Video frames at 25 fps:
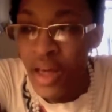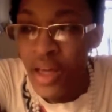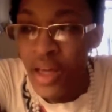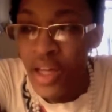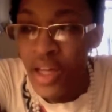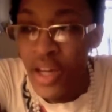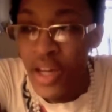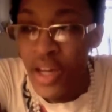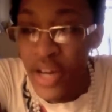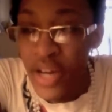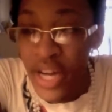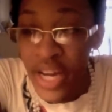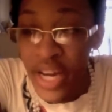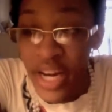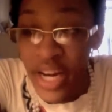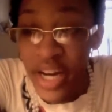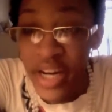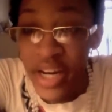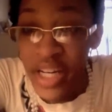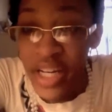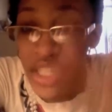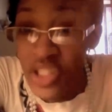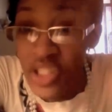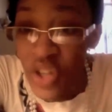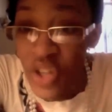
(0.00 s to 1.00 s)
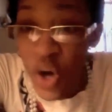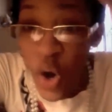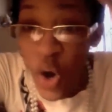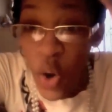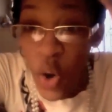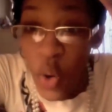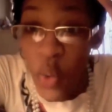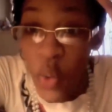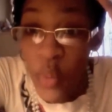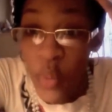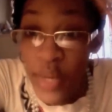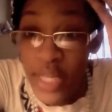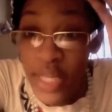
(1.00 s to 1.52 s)
Your hair is
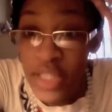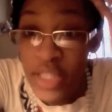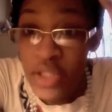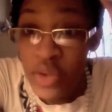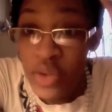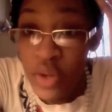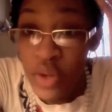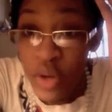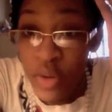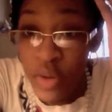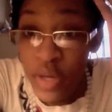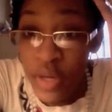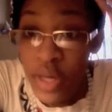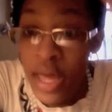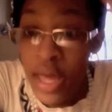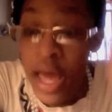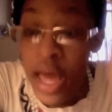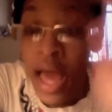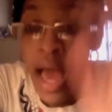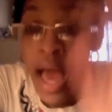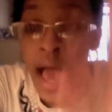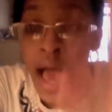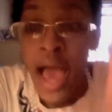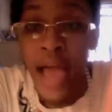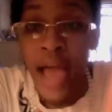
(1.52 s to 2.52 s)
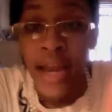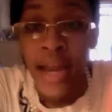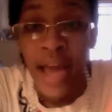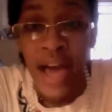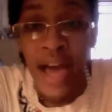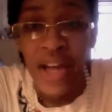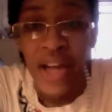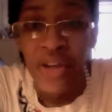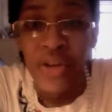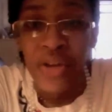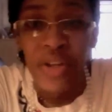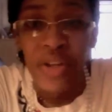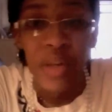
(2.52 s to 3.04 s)
always growing. And how do
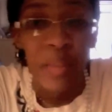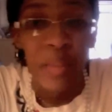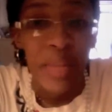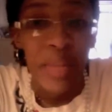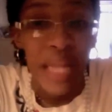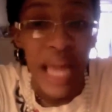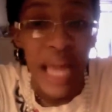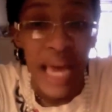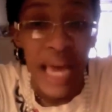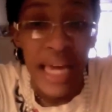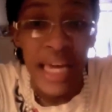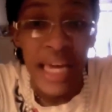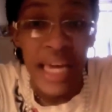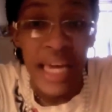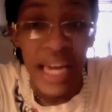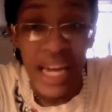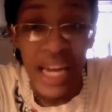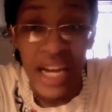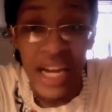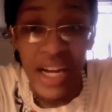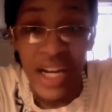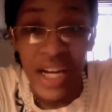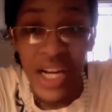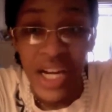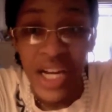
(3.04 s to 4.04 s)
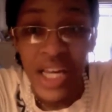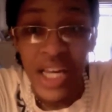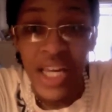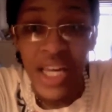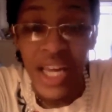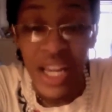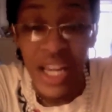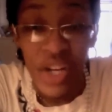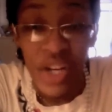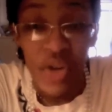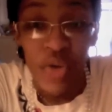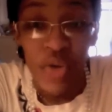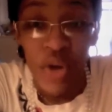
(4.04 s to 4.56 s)
you know that black hair
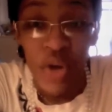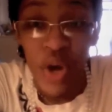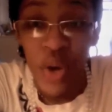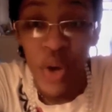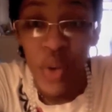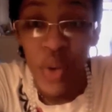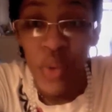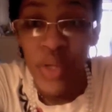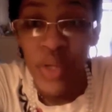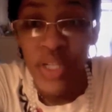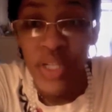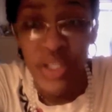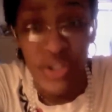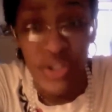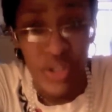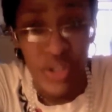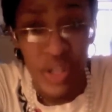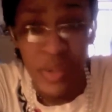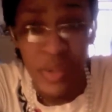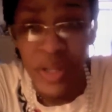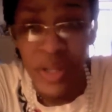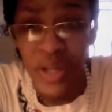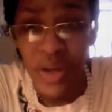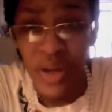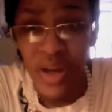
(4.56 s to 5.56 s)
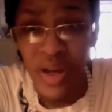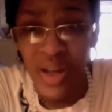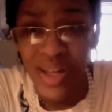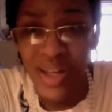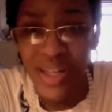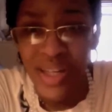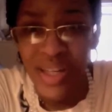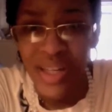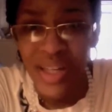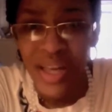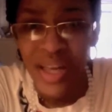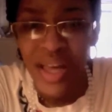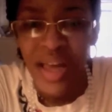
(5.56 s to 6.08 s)
can grow extremely long?
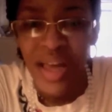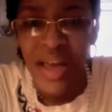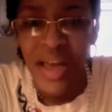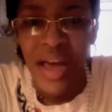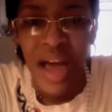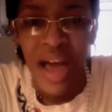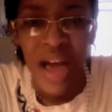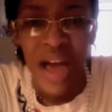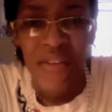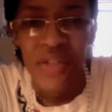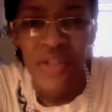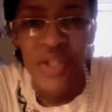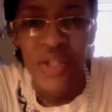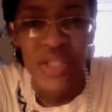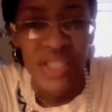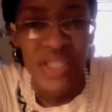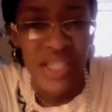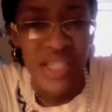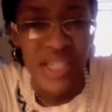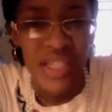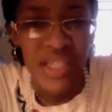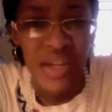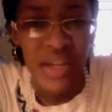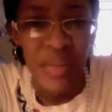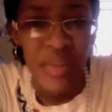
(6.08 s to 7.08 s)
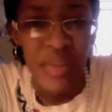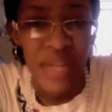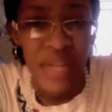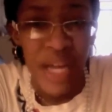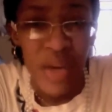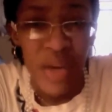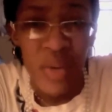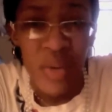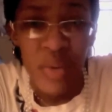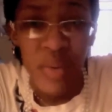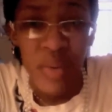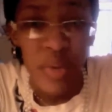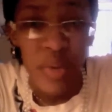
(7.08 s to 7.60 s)
Have you seen a
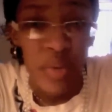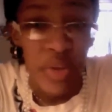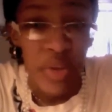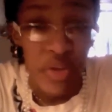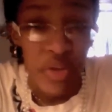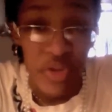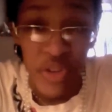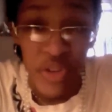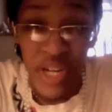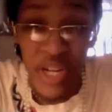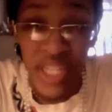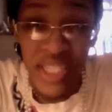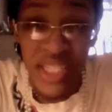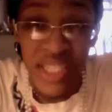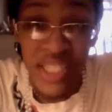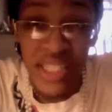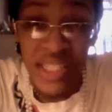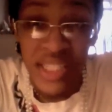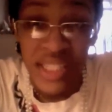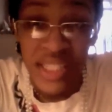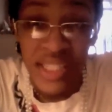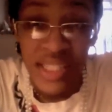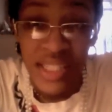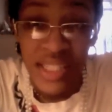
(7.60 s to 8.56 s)
black woman with dreads?